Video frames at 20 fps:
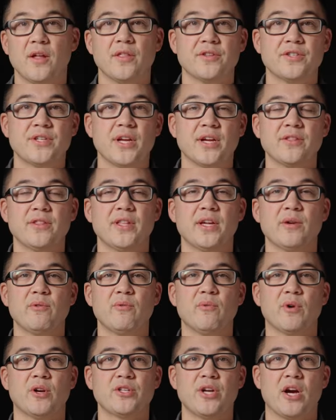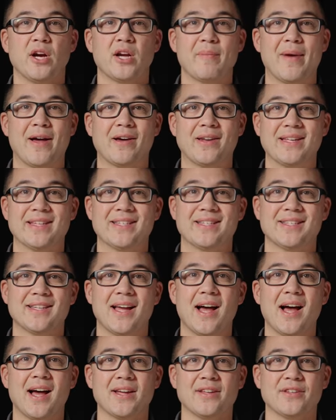The second thing we want to talk about is
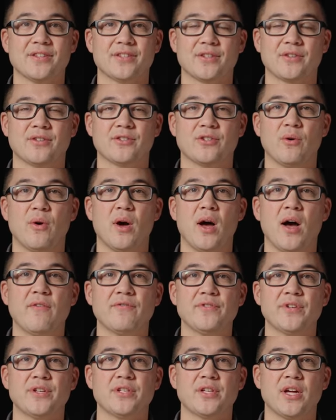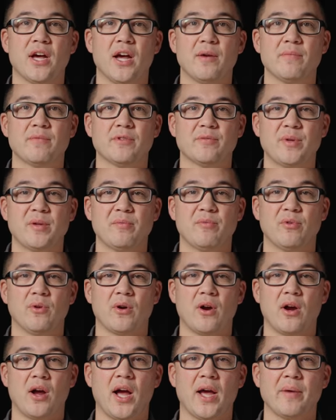size. So oftentimes people
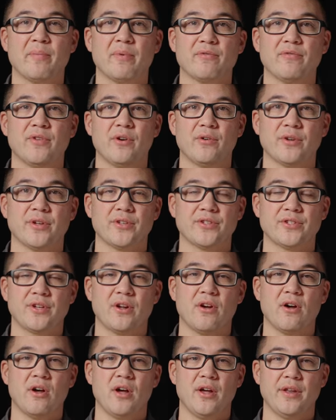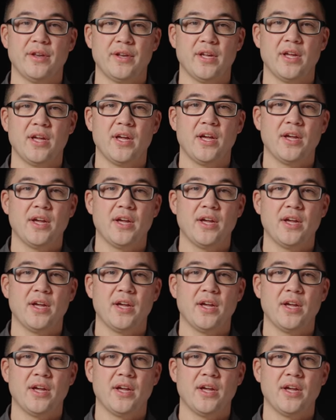are hyper-focused on